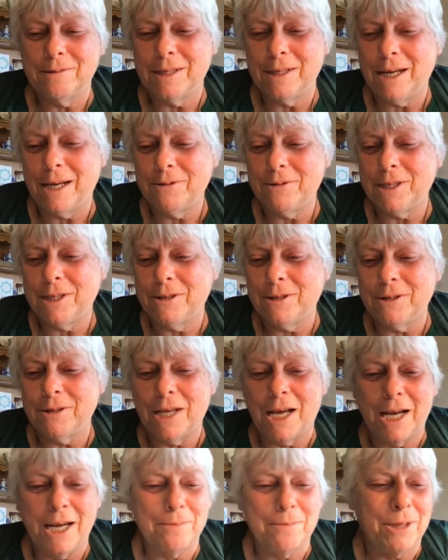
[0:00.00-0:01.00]
out there in the
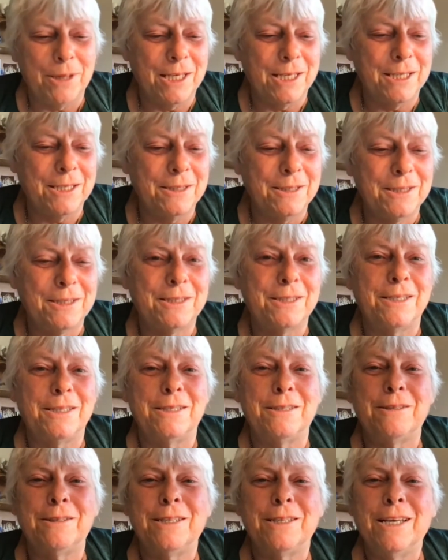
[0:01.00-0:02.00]
high plains,
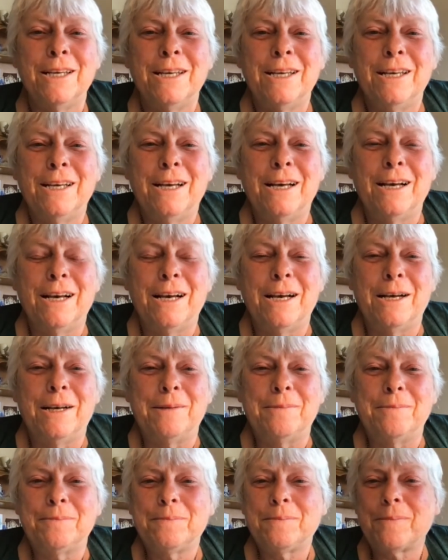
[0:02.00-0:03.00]
and
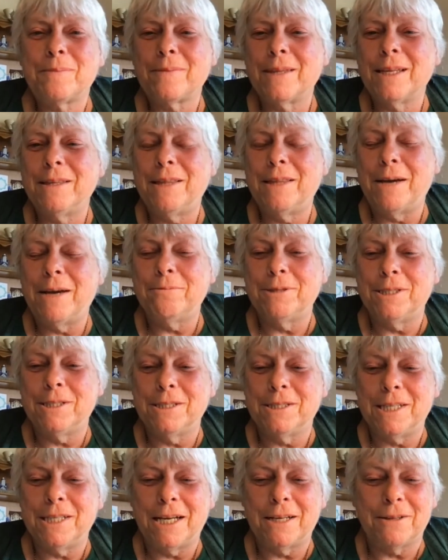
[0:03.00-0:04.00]
um, that was
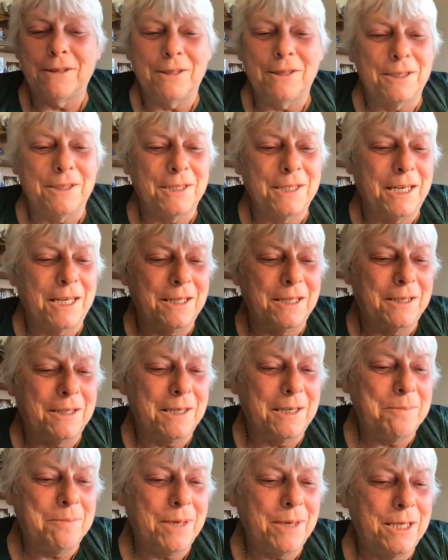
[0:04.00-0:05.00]
exactly the setting that
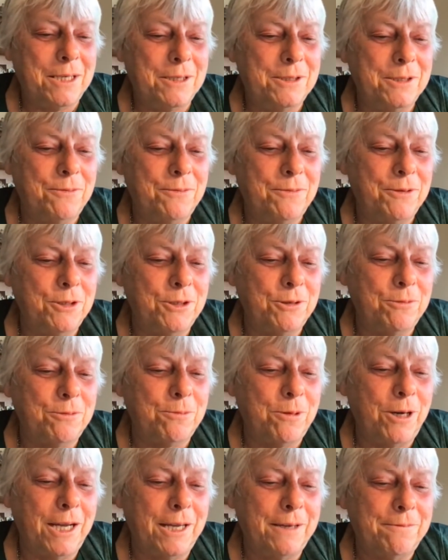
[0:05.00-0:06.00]
he met his future
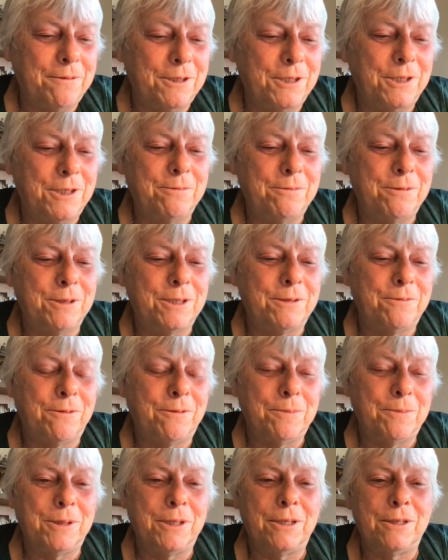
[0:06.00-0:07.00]
wife, as she was
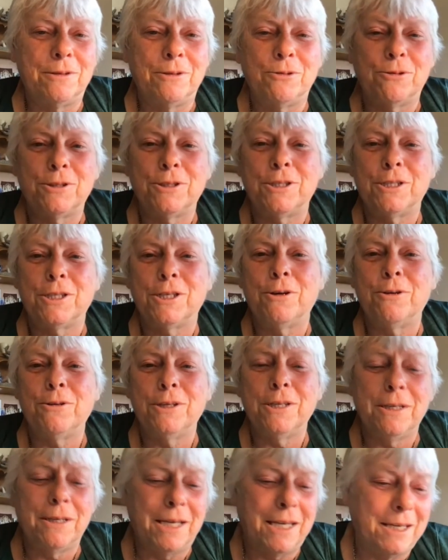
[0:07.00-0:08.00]
from North
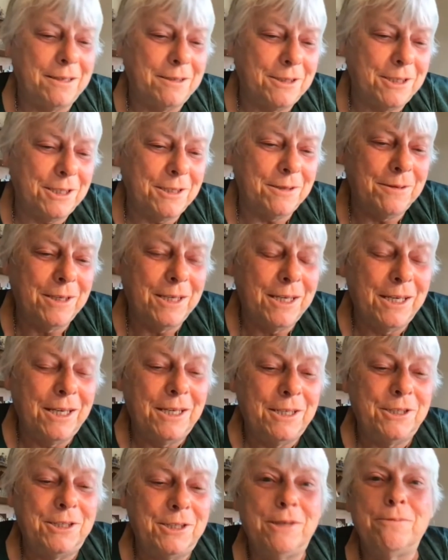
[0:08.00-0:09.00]
Dakota and
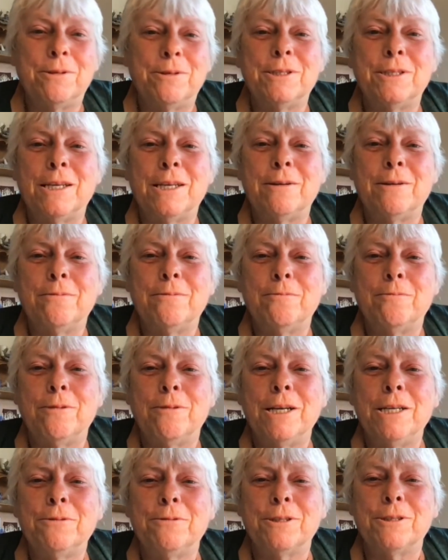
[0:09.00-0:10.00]
she was a
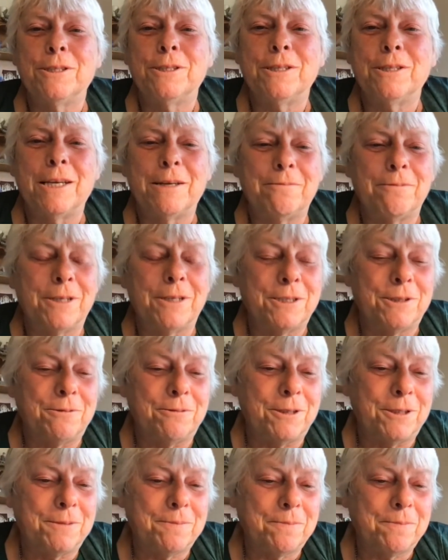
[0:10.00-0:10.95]
waitress in that restaurant,